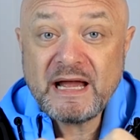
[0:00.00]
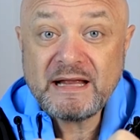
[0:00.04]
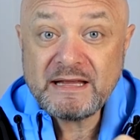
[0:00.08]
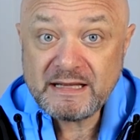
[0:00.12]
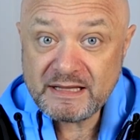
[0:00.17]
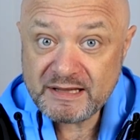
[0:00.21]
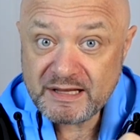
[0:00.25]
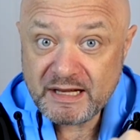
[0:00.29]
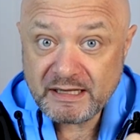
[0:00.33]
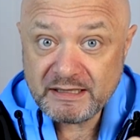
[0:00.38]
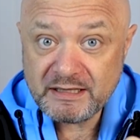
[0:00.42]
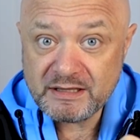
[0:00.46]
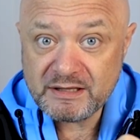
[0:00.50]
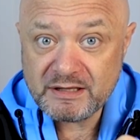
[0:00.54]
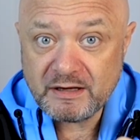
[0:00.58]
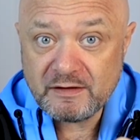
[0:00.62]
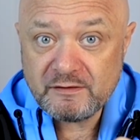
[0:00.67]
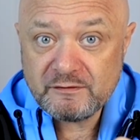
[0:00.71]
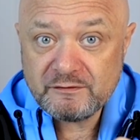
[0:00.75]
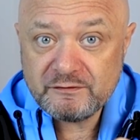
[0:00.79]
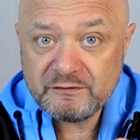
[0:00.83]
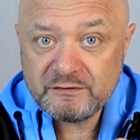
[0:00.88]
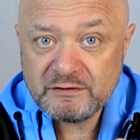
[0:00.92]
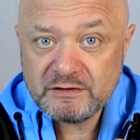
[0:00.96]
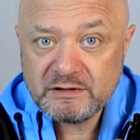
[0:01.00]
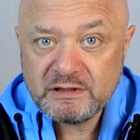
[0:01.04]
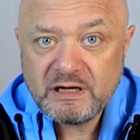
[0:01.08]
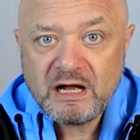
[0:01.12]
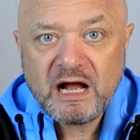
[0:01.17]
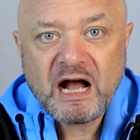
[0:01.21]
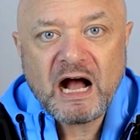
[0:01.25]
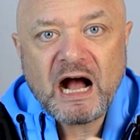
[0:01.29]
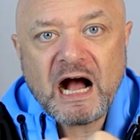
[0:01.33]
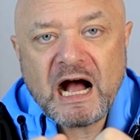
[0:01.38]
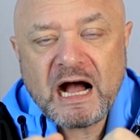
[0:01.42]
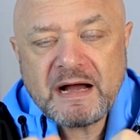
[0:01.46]
then you tell yourself,
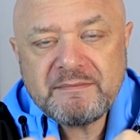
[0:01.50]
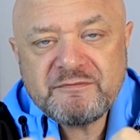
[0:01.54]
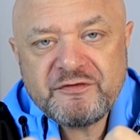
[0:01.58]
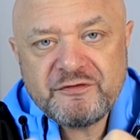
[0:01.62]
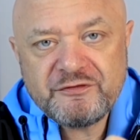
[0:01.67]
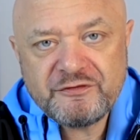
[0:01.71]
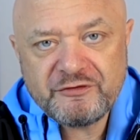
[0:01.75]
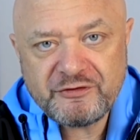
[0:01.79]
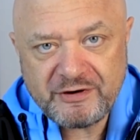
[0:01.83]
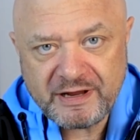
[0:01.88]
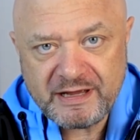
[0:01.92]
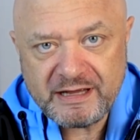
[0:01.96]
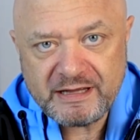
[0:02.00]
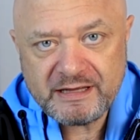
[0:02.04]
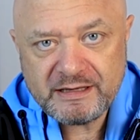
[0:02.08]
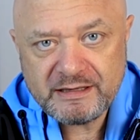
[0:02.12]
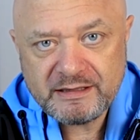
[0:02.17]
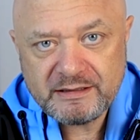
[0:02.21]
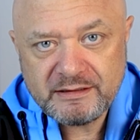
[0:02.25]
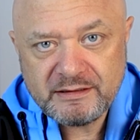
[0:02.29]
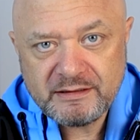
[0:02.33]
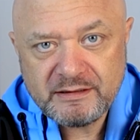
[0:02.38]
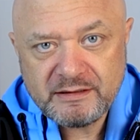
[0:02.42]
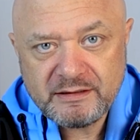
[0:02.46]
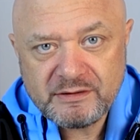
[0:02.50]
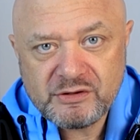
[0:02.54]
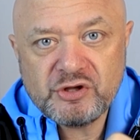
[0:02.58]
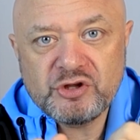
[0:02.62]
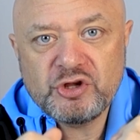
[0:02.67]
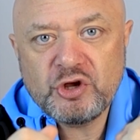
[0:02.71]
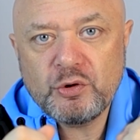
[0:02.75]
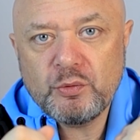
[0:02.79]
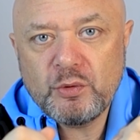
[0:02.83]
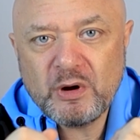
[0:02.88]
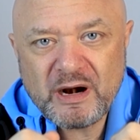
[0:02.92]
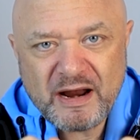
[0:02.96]
I'm free to
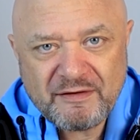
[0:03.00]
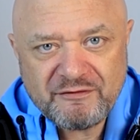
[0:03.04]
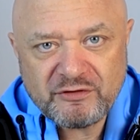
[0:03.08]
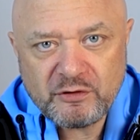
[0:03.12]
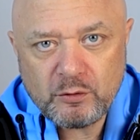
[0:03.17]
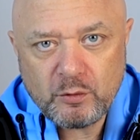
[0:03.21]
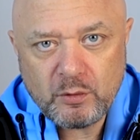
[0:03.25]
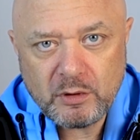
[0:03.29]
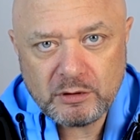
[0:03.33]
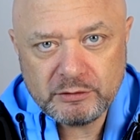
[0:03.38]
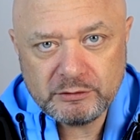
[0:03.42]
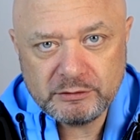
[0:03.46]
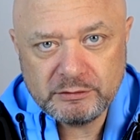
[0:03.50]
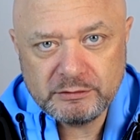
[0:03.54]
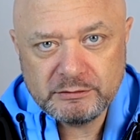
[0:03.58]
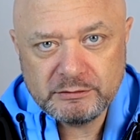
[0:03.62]
do whatever I want.